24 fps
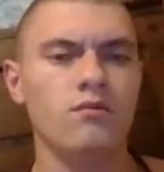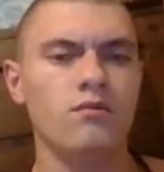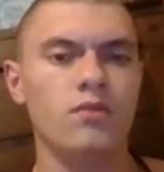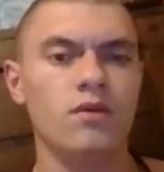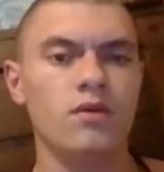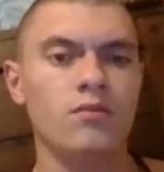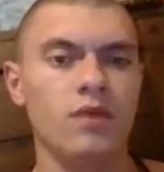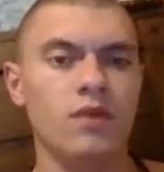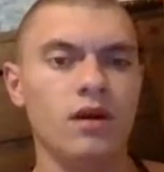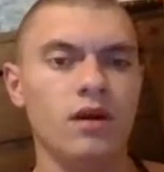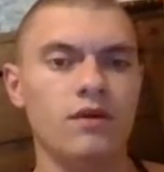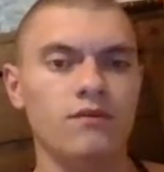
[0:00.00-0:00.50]
Be
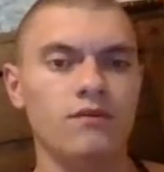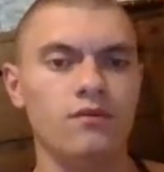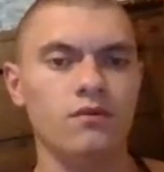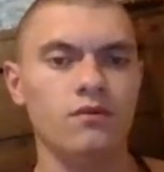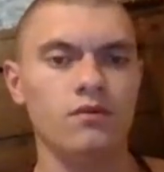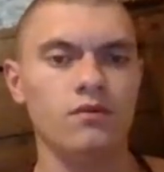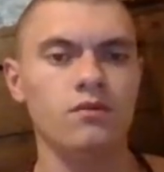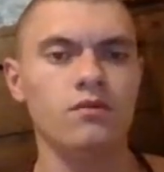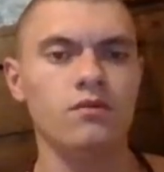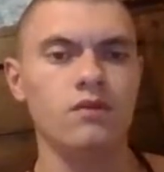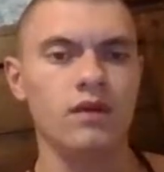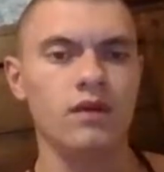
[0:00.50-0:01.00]

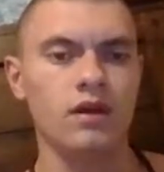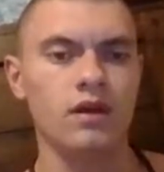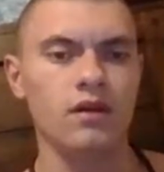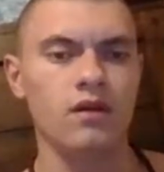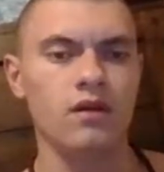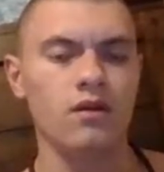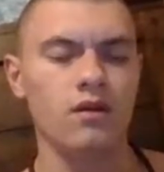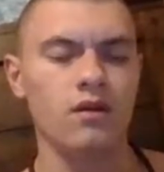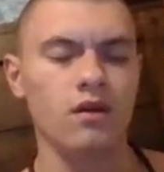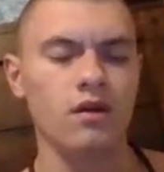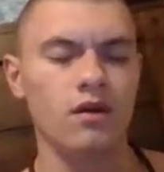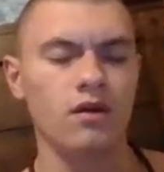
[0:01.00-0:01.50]
mindful,
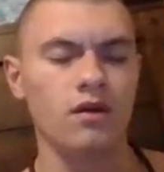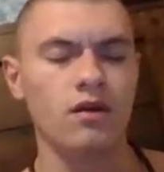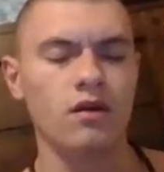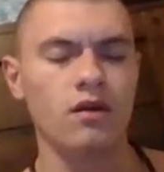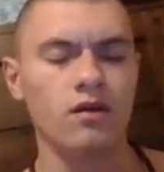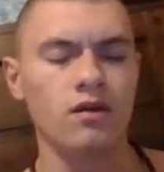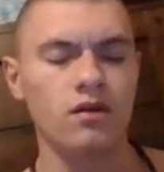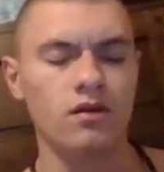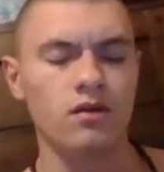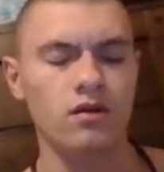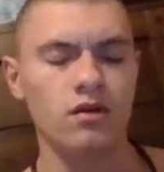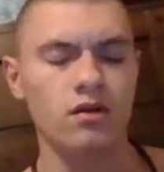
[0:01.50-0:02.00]
liking,
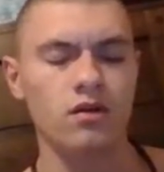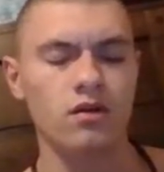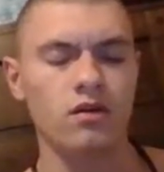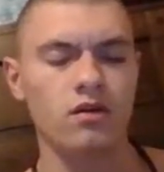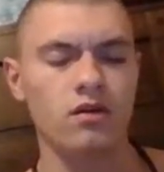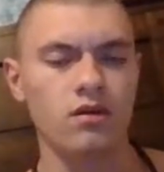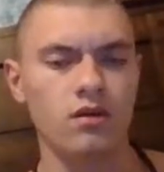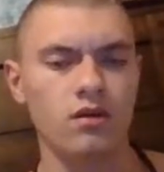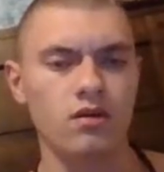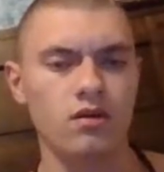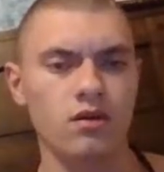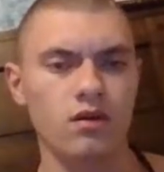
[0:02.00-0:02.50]

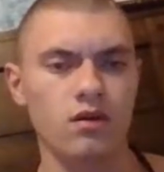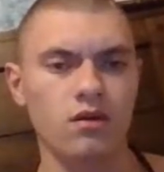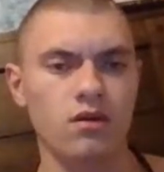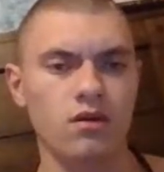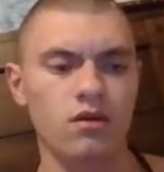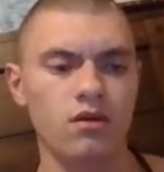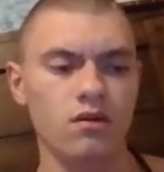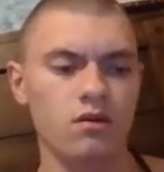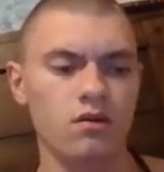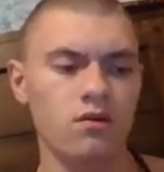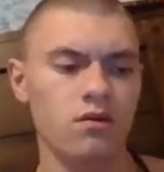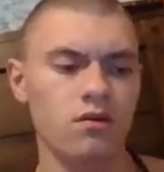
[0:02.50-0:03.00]

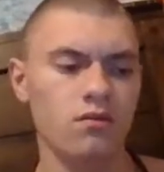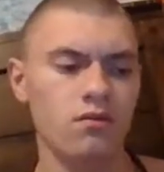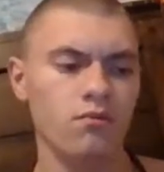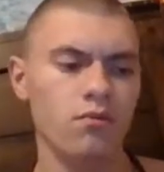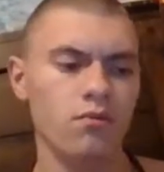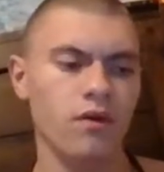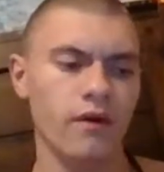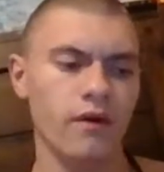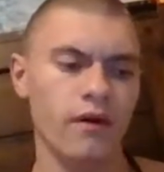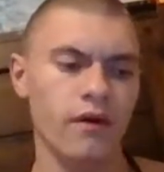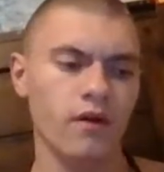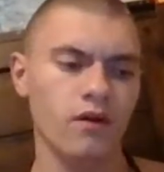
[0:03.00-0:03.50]
disliking.
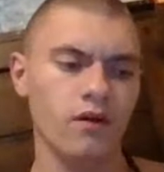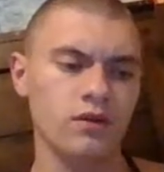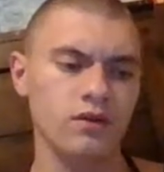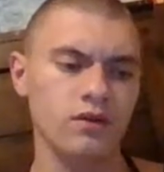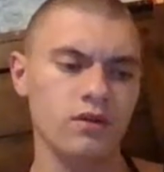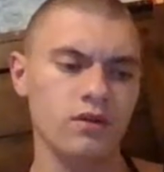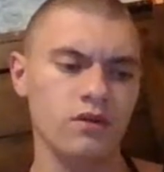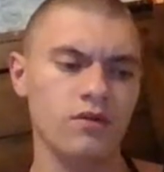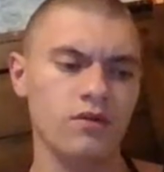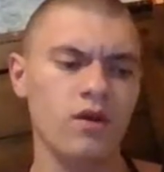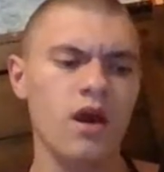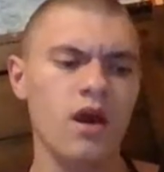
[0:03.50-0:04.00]
But
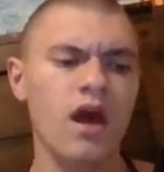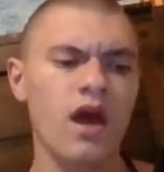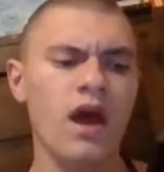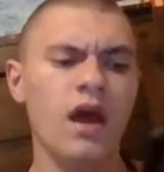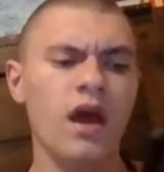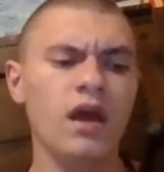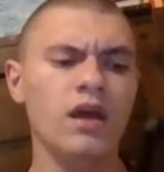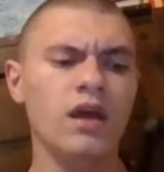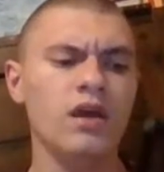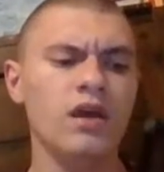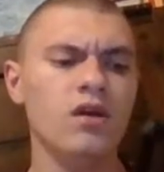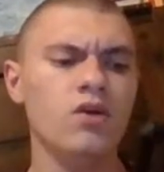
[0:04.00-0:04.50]
also,
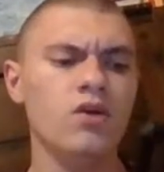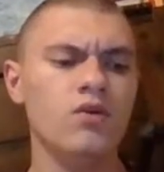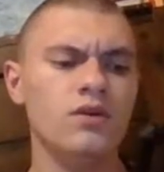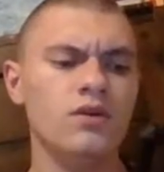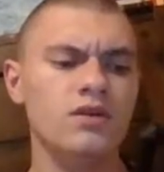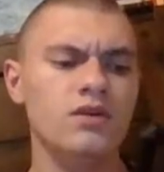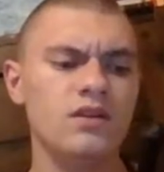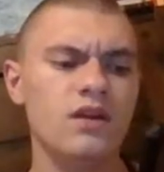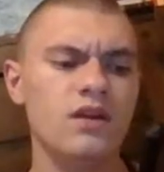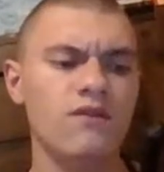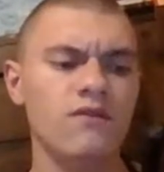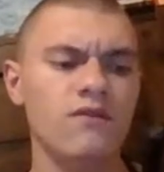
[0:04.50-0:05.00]
he who
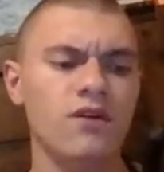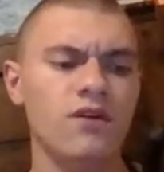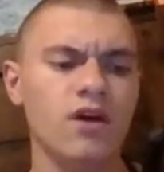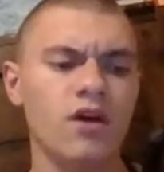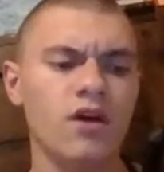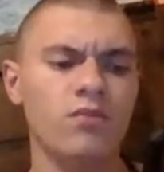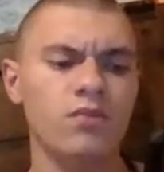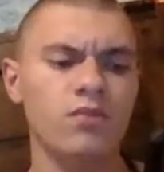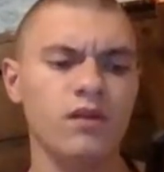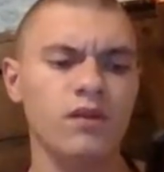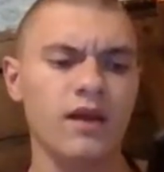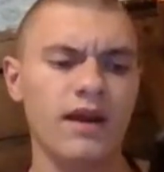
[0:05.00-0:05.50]
has given
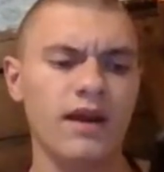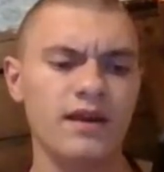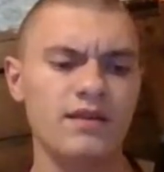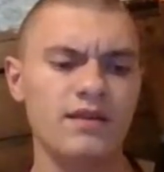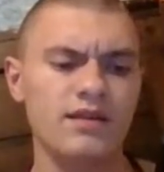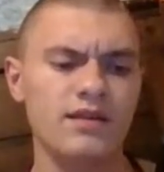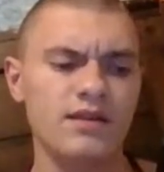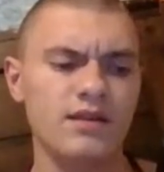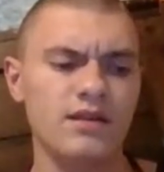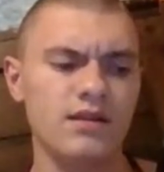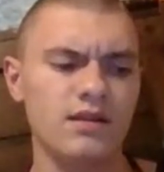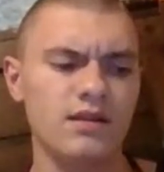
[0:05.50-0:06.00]
up
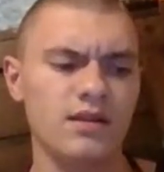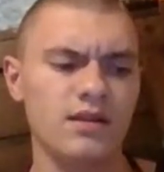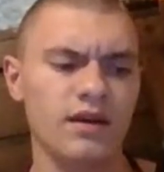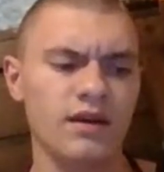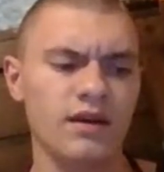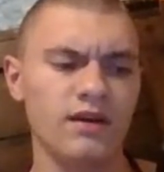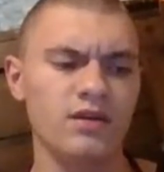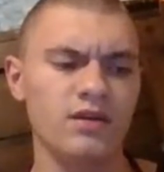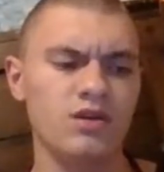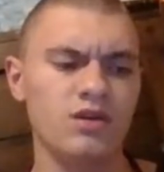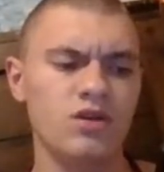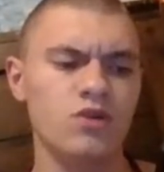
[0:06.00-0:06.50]
likes and
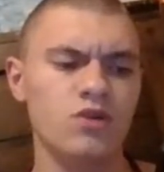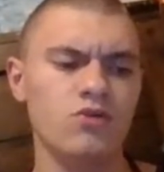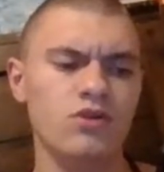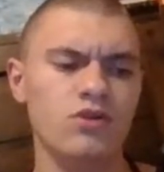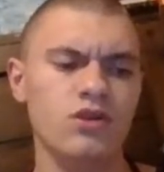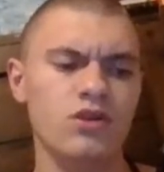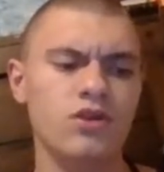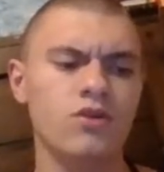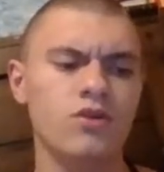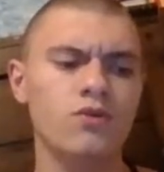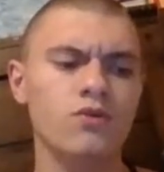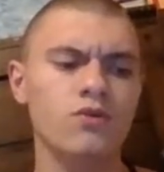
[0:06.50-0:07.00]
dislikes, who is
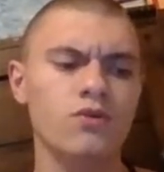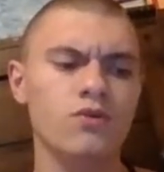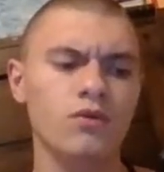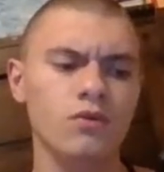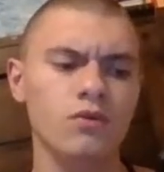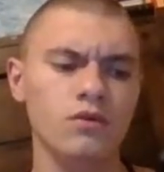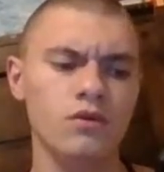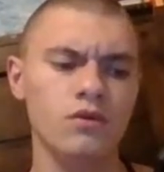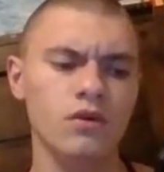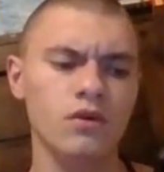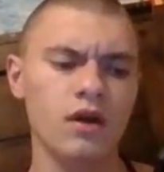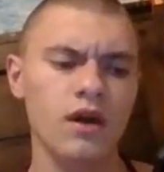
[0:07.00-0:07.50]

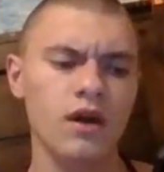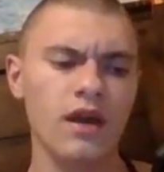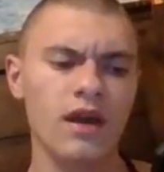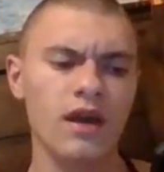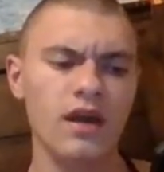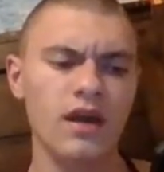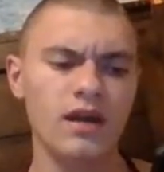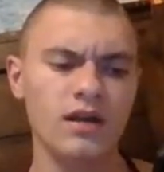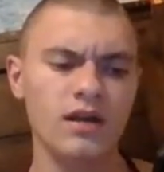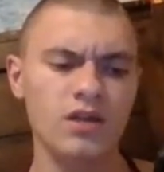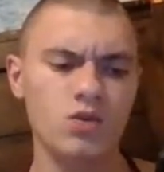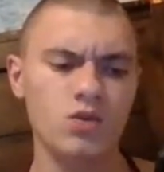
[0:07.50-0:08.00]
cooled
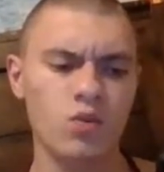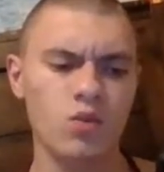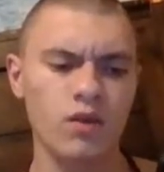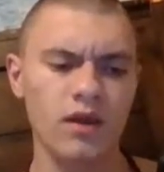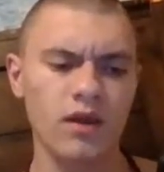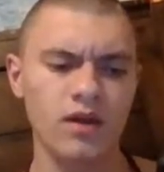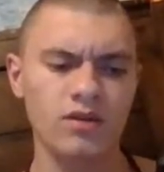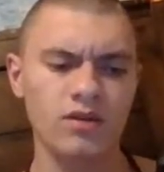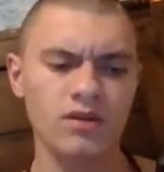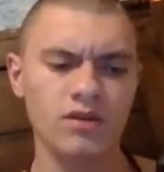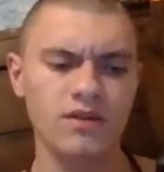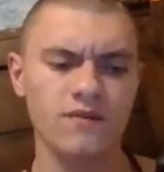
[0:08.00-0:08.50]
and is
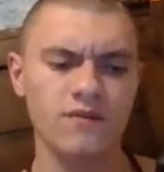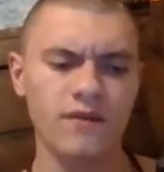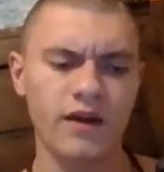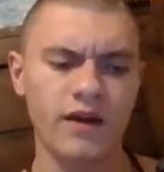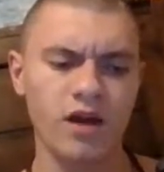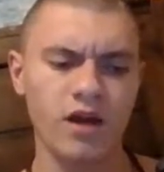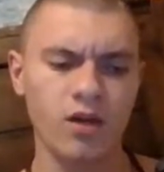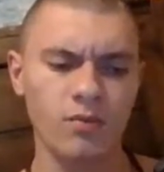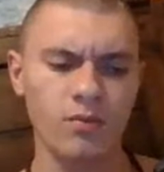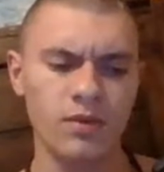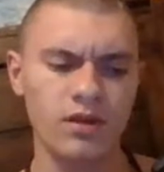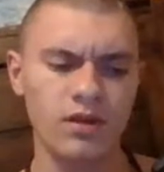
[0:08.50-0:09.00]
without
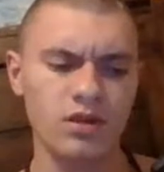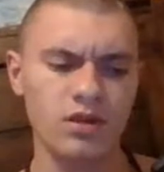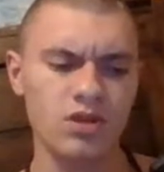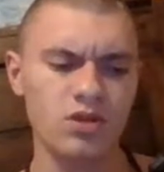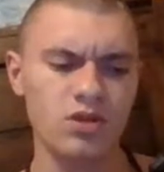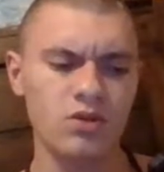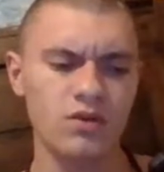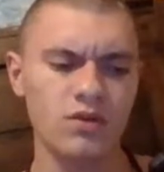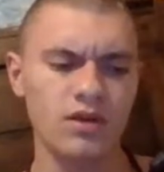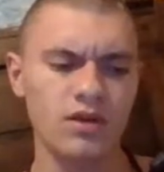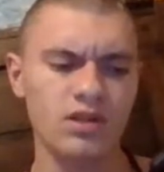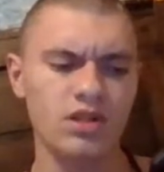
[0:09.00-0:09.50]
defilements,
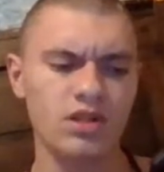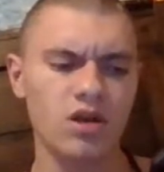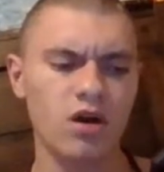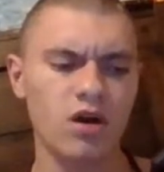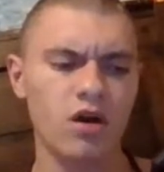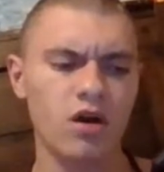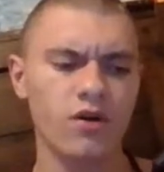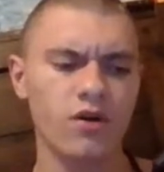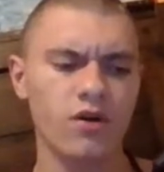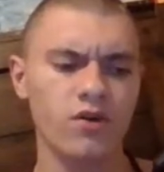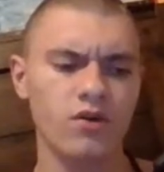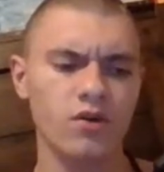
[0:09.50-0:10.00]
who has
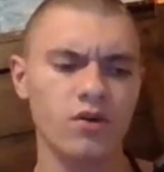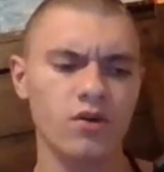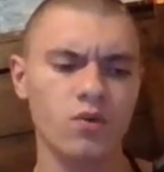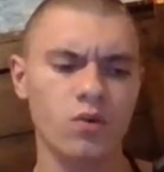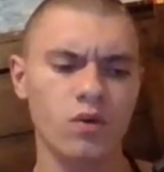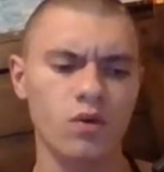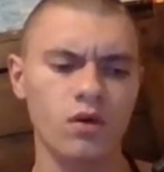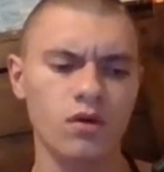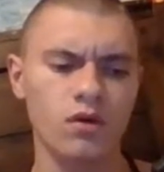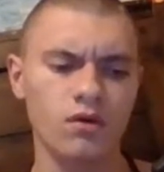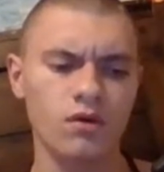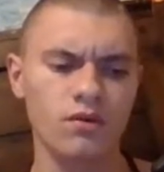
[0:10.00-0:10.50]
conquered the
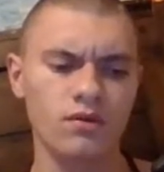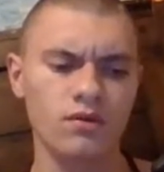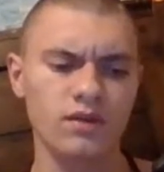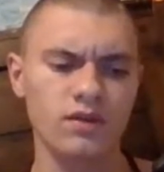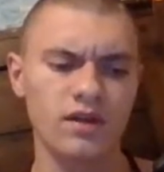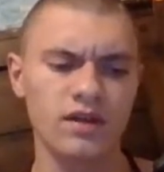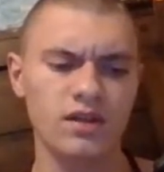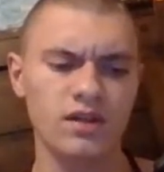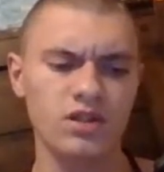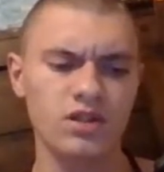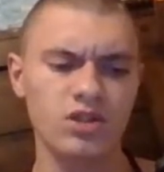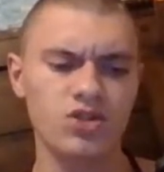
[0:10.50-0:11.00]
world
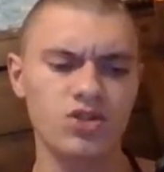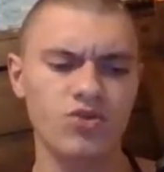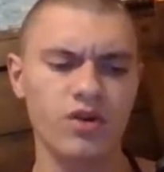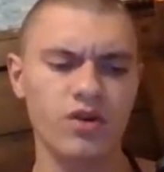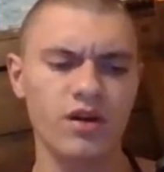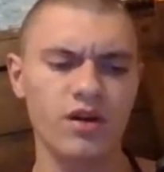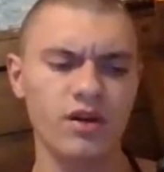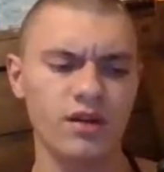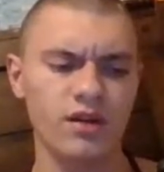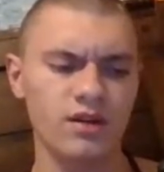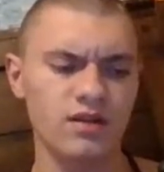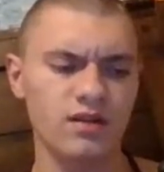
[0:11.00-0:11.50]
and is
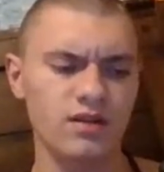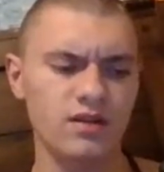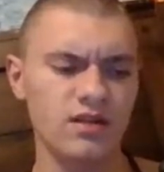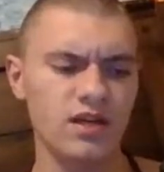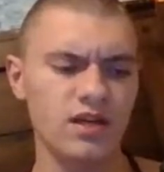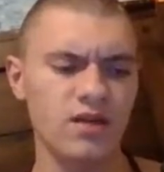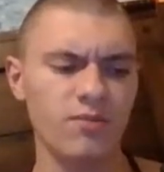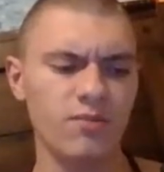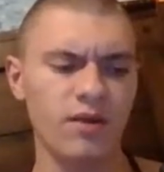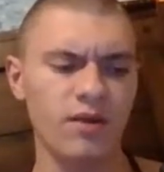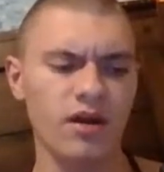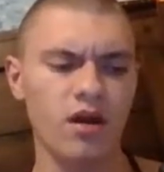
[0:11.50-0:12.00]
strenuous,
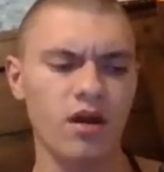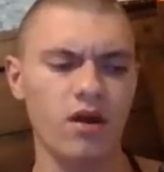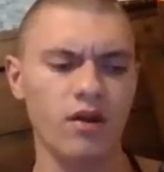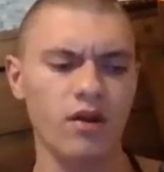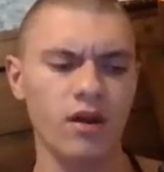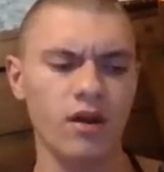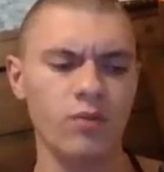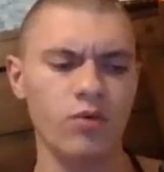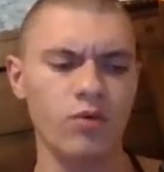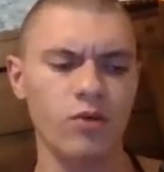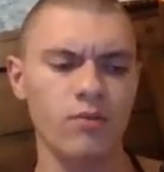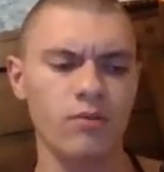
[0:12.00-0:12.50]
him I
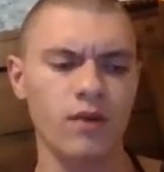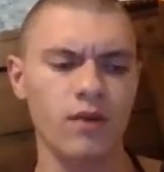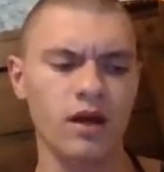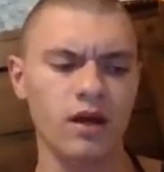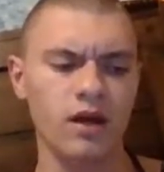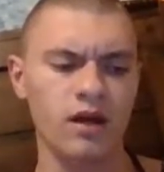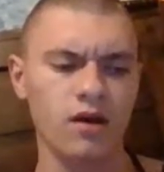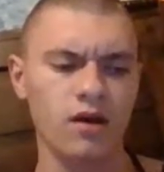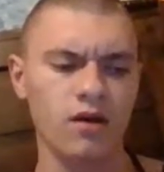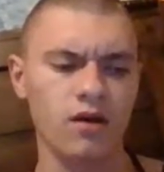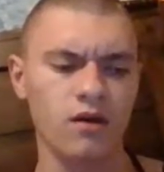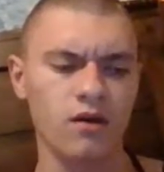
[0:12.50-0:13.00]
call a
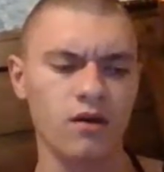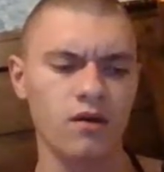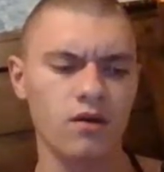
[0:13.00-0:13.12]
Brahmana.